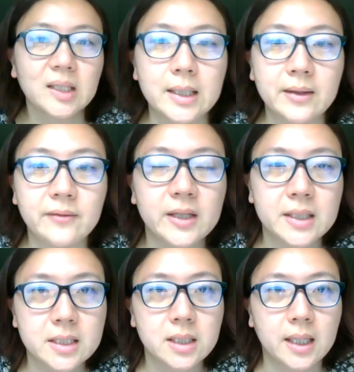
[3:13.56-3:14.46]

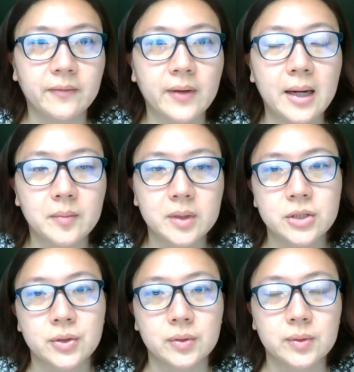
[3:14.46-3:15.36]
Yvette invited me
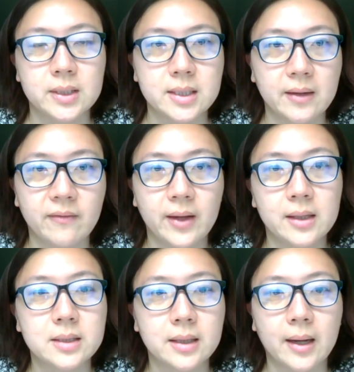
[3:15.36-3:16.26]
to this event,